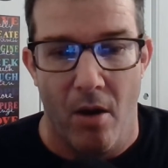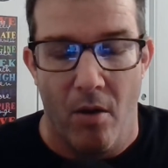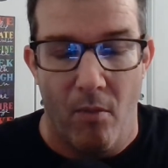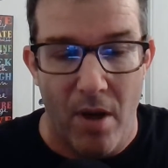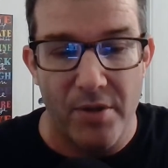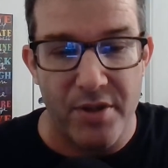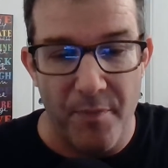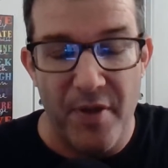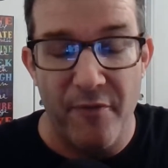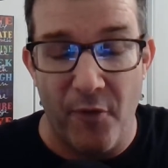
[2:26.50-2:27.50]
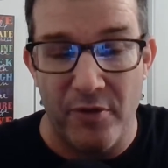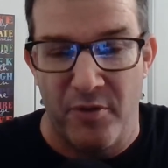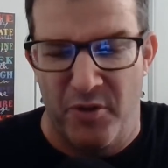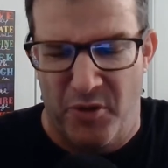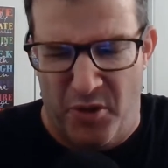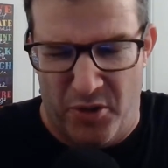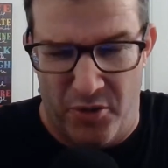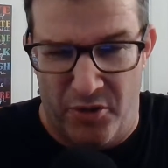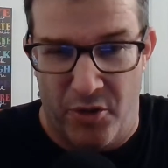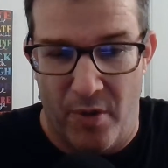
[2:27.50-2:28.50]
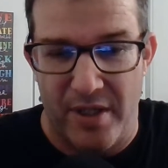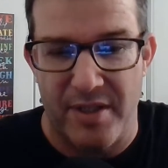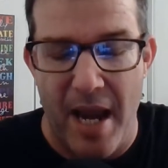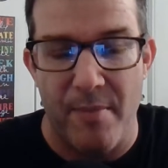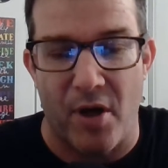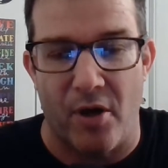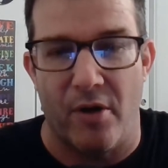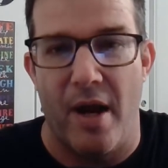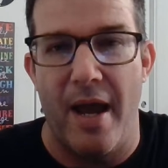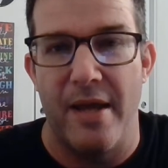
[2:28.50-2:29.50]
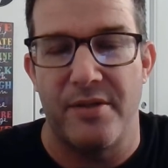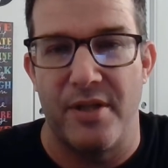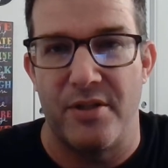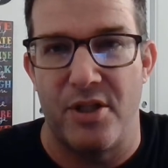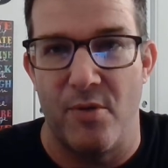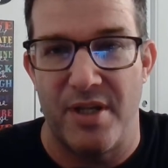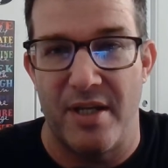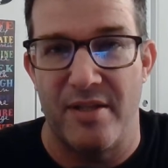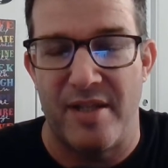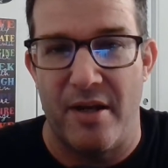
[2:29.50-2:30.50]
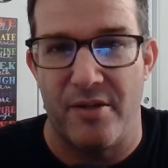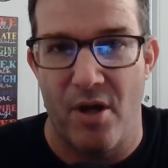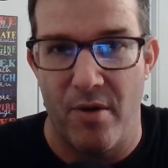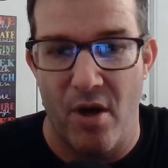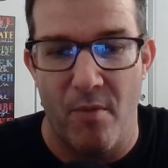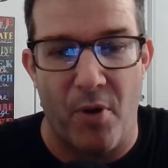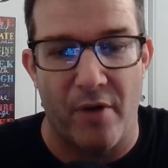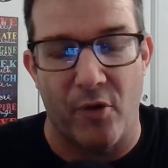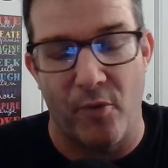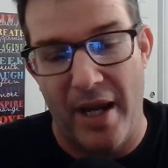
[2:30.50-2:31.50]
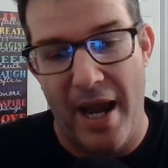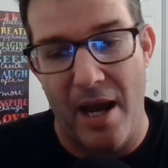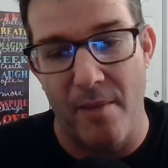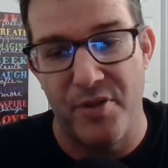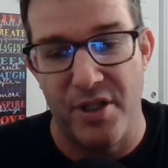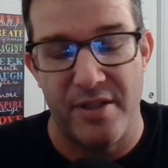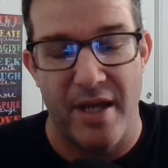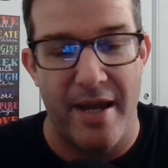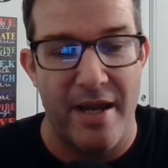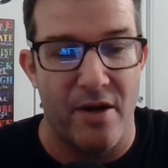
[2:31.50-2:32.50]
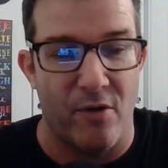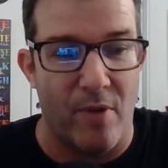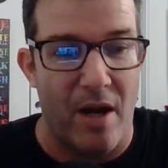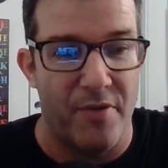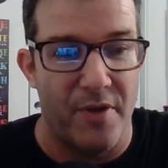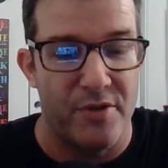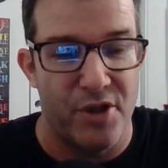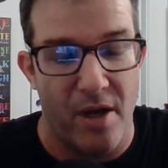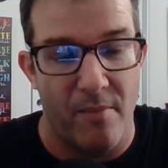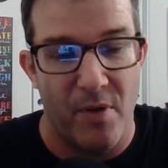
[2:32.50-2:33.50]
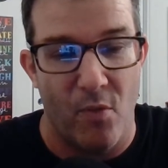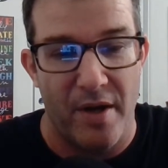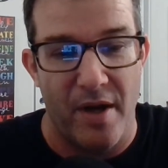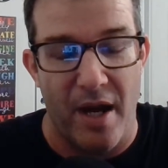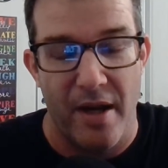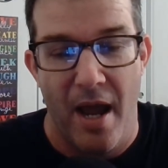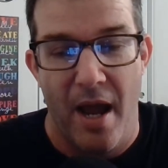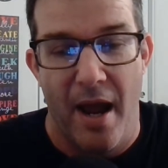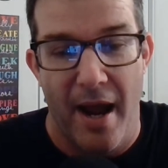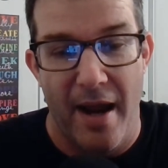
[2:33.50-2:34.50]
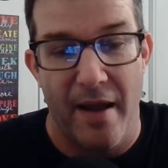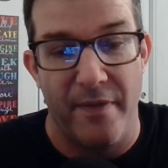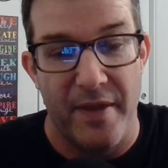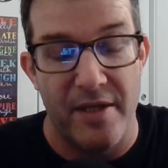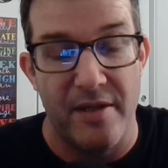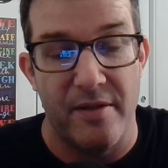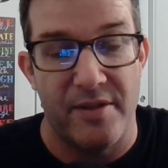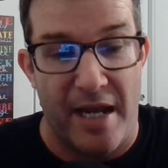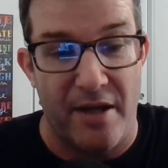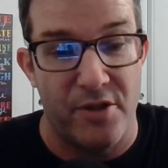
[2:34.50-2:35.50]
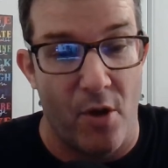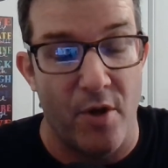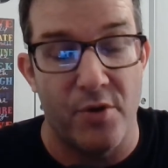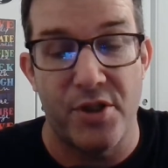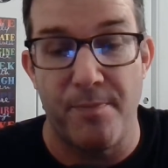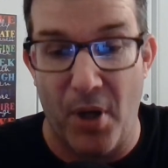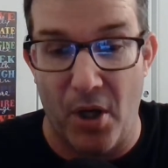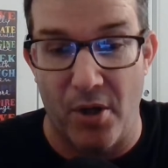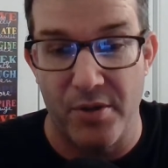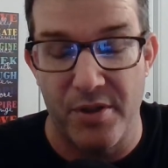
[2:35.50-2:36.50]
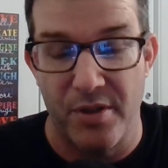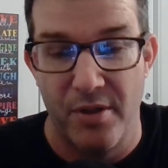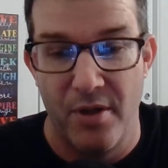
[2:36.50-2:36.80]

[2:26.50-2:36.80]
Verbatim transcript: Well, something fortuitous came to her. Since she was in San Antonio, part of her rehab, she's in and around the gym and whatnot, and the San Antonio Spurs